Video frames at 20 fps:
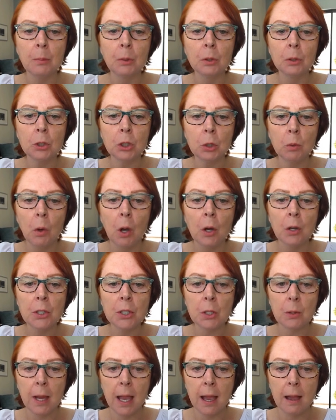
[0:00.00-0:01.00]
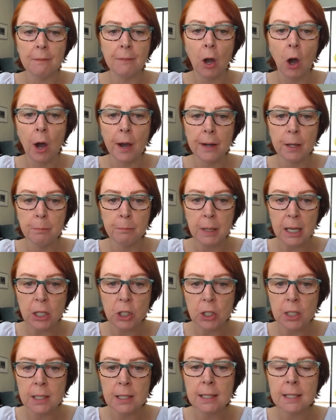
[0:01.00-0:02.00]
able to also have
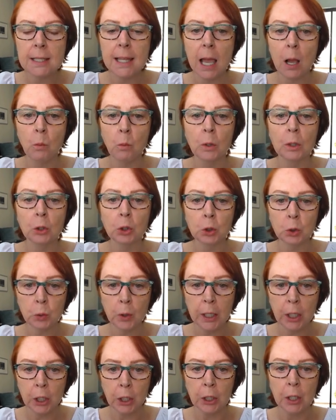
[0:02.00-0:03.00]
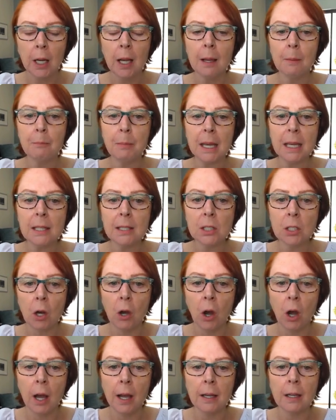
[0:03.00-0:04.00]
automations that will trigger based
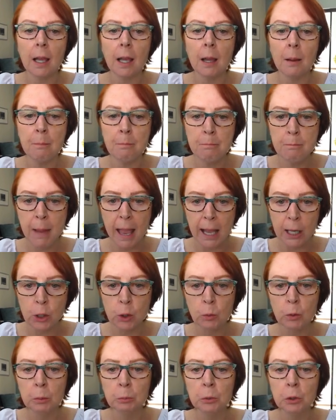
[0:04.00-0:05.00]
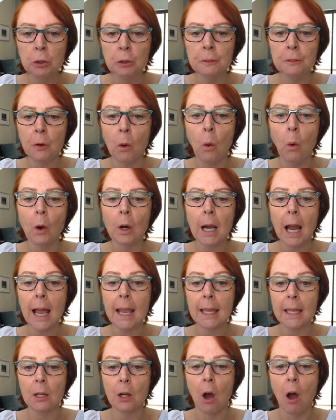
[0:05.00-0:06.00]
on a manual move, or
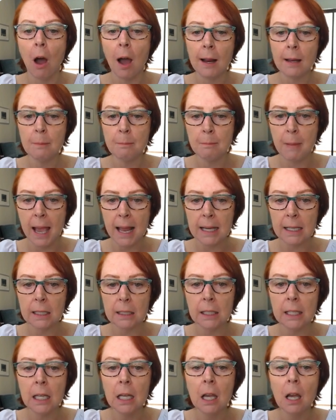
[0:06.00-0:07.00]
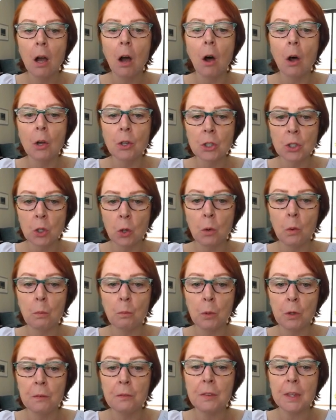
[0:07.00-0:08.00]
I can automatically also
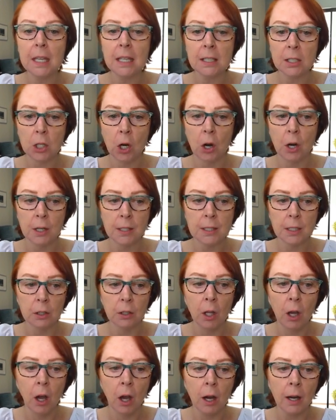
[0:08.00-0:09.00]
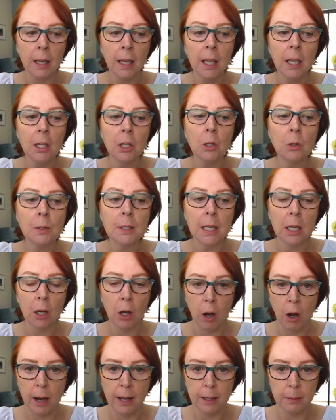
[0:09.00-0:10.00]
move these cards along
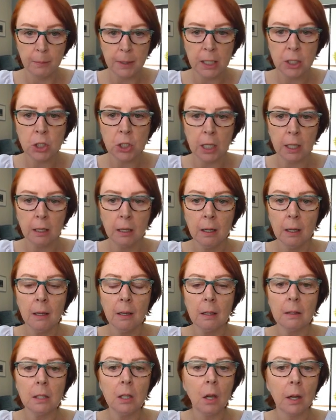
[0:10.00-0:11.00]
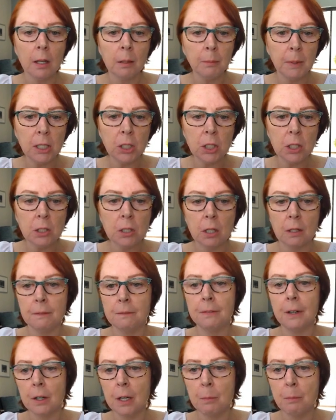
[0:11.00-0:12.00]
using automation. The automations are
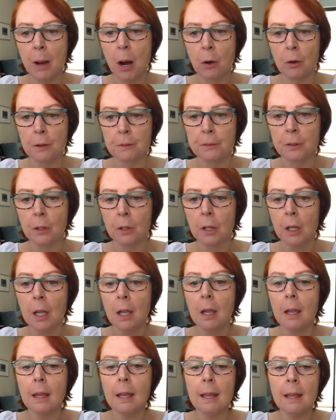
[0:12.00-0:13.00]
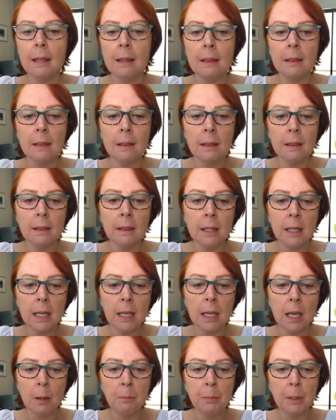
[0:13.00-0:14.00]
very powerful in
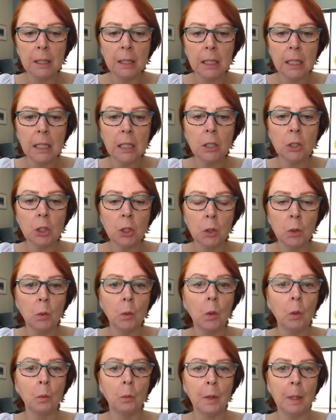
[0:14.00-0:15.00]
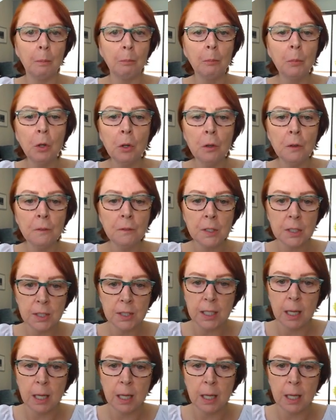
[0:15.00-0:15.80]
the ability to remove